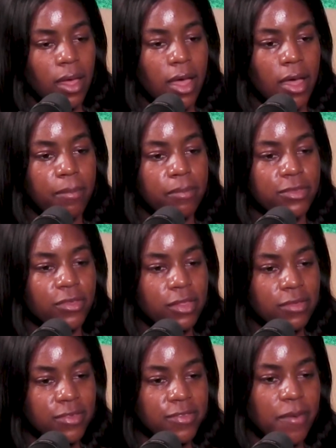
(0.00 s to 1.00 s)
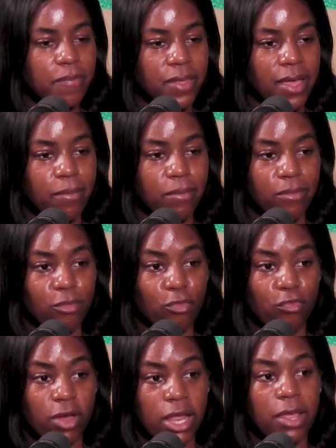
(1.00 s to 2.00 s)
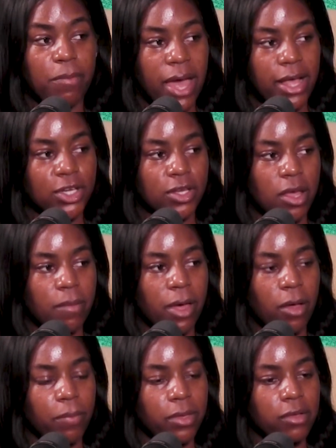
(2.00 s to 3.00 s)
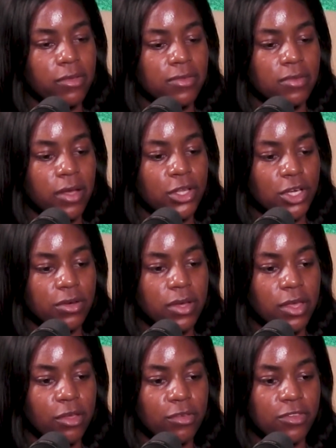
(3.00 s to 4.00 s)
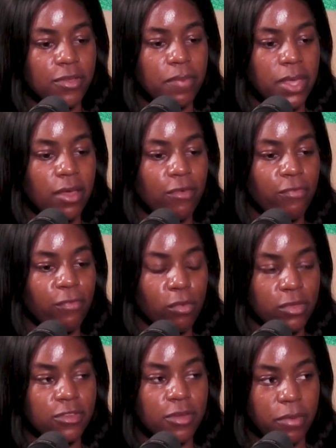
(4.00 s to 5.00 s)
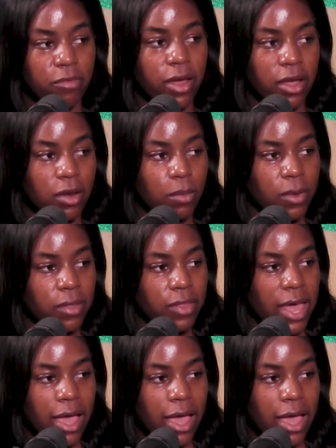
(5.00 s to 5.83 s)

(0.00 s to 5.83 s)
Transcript: So this is something I'm really passionate about because Nigeria used to be a force to be reckoned with,